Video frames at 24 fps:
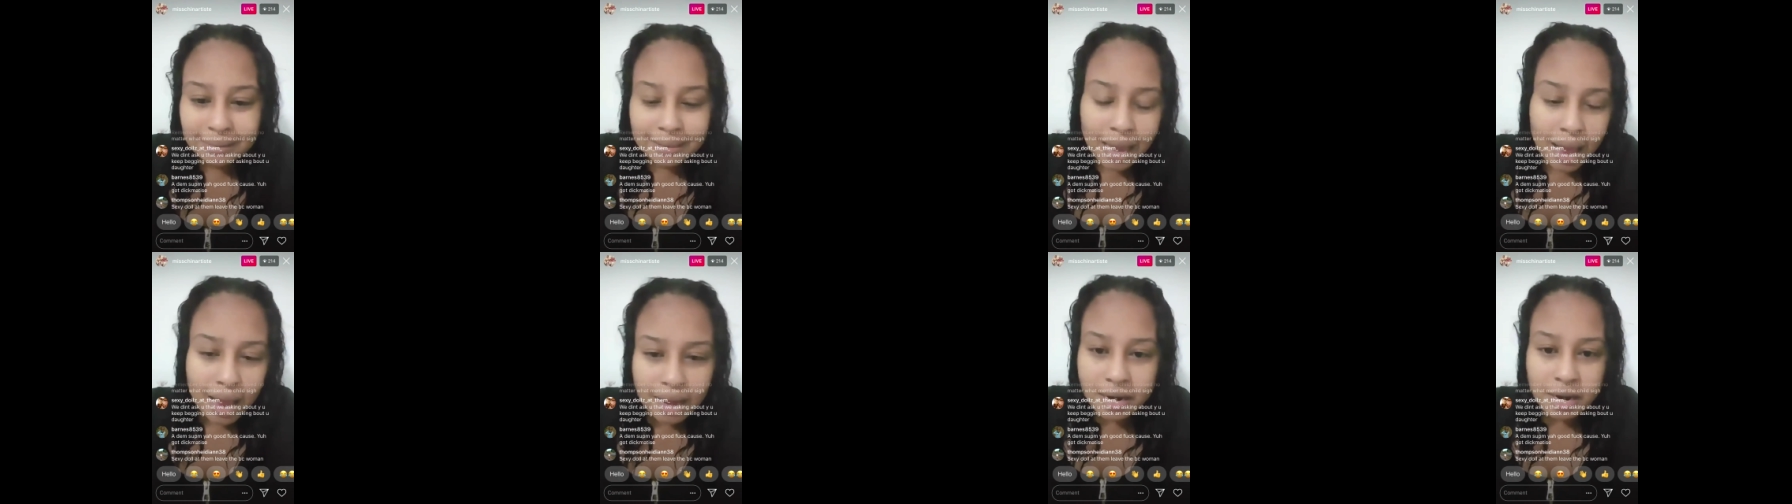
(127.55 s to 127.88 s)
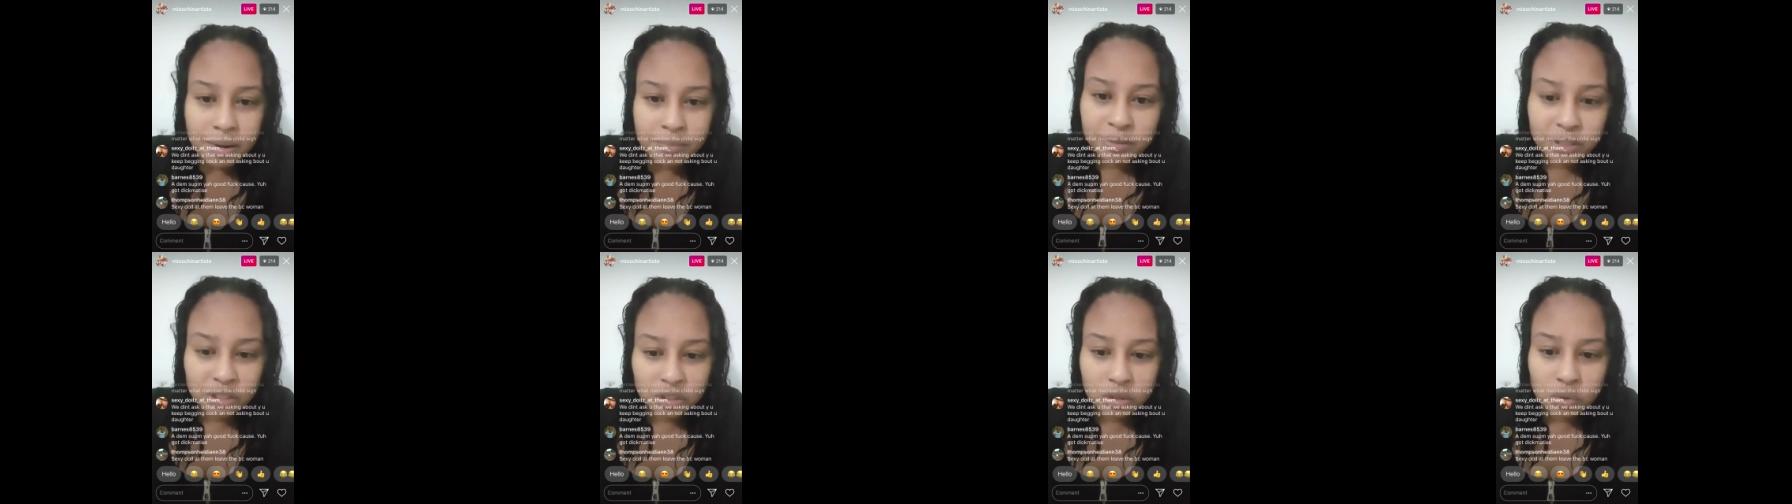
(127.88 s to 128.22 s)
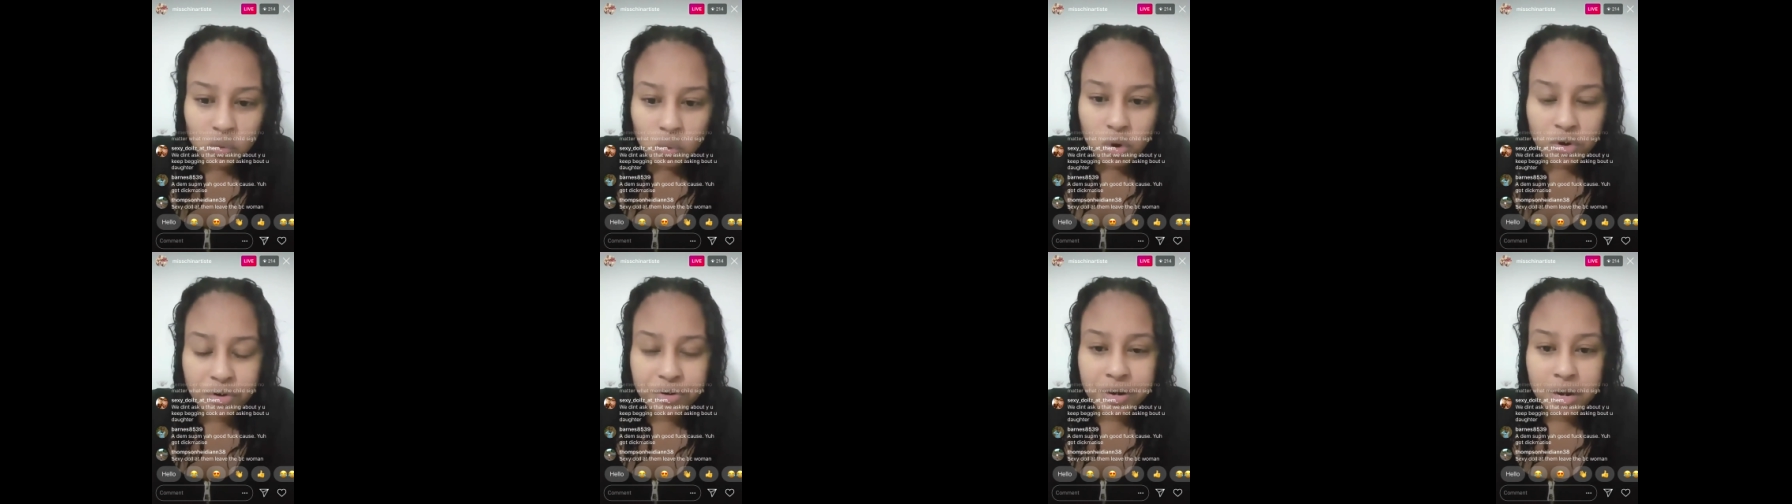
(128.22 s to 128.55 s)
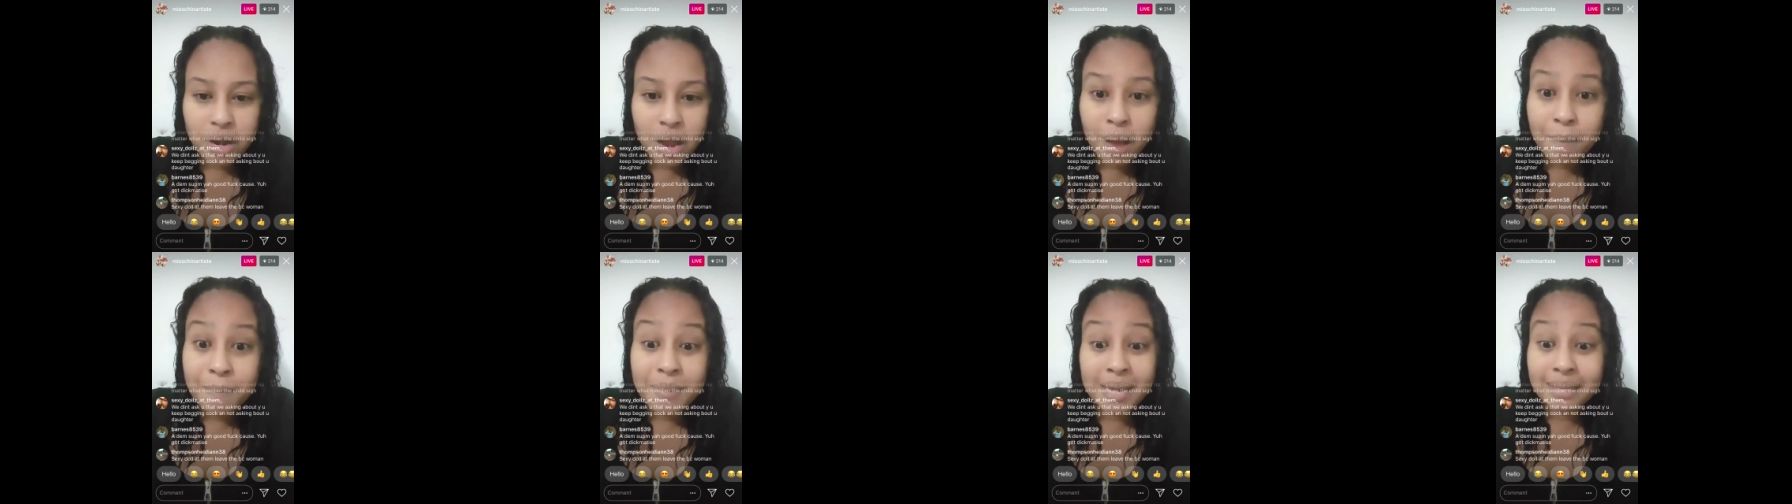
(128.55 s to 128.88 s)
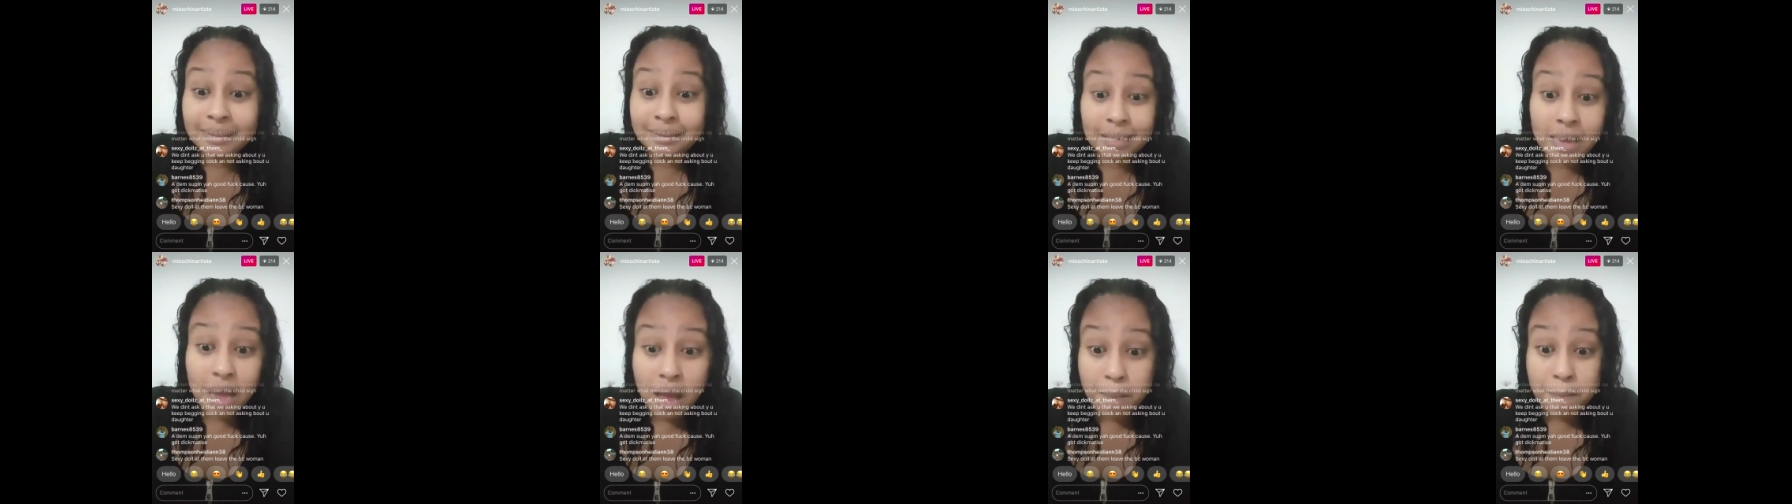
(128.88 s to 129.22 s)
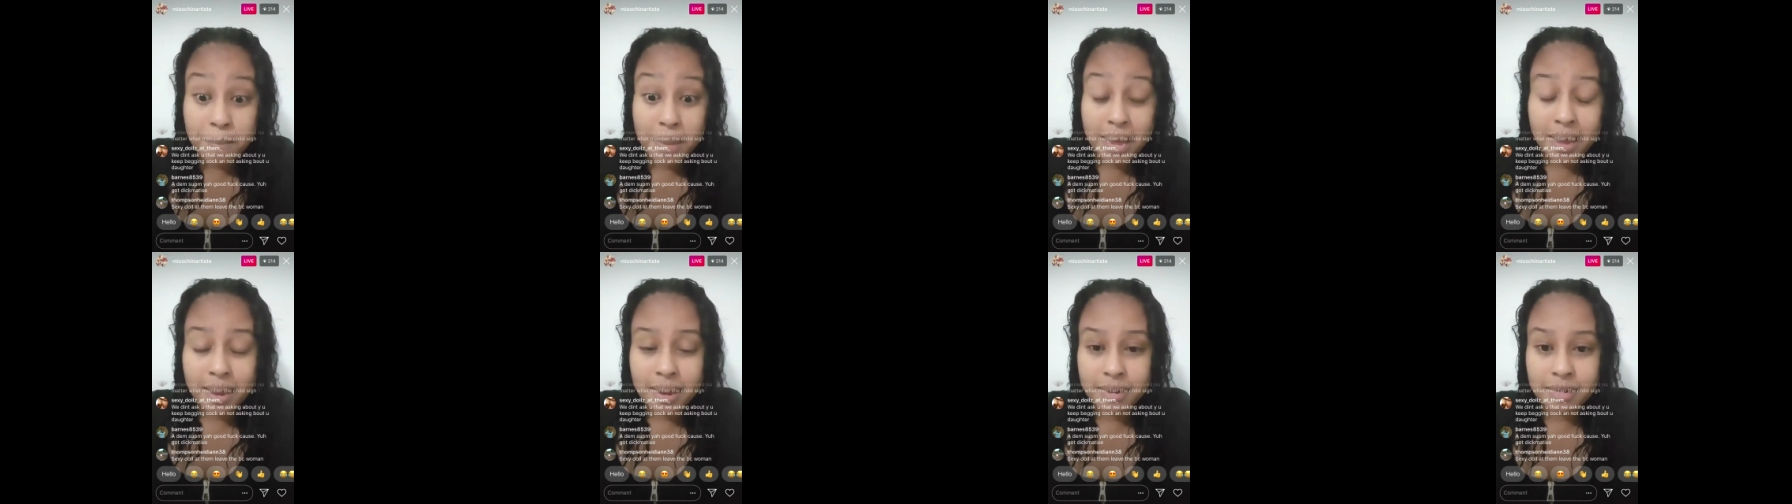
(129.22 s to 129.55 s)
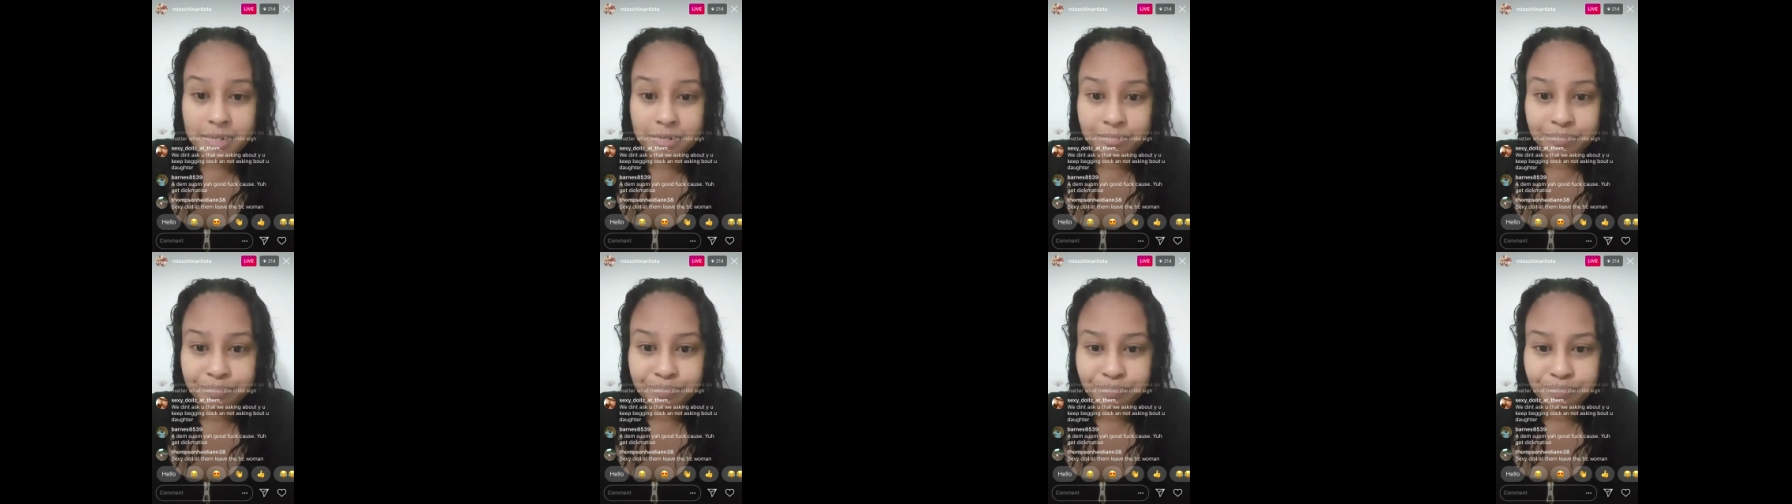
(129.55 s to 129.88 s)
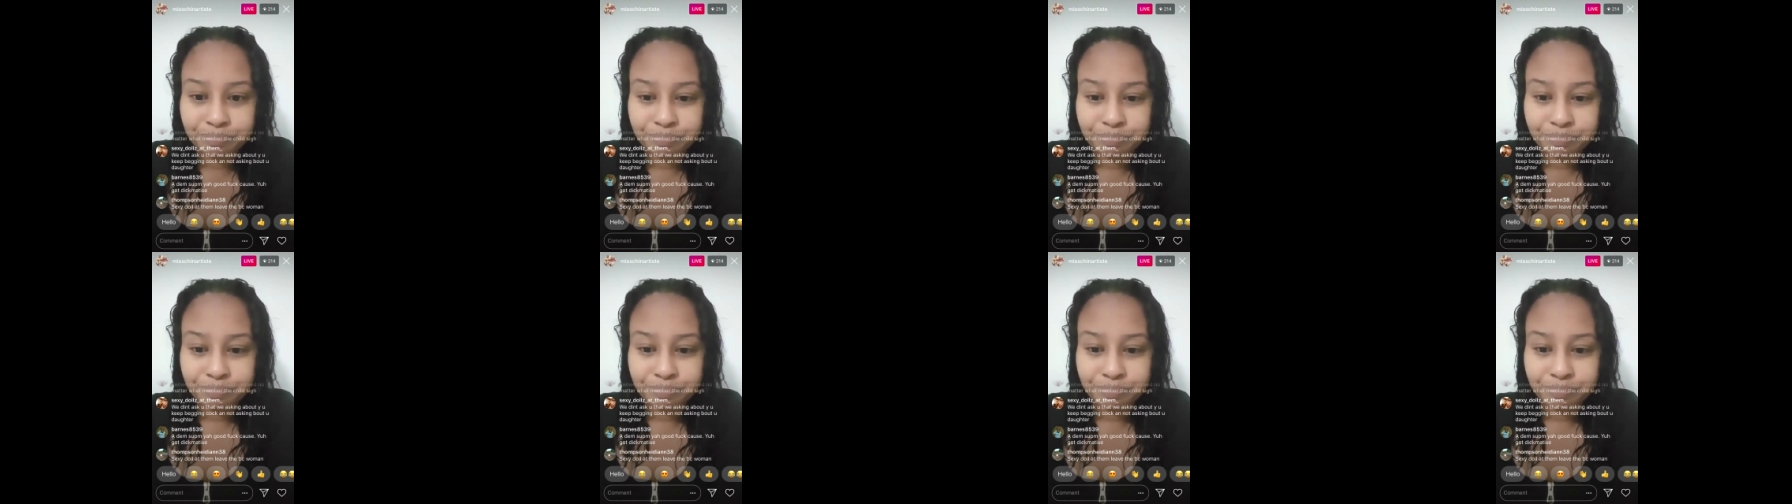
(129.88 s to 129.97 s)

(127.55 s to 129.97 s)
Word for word: talk them story. I mean talk mine.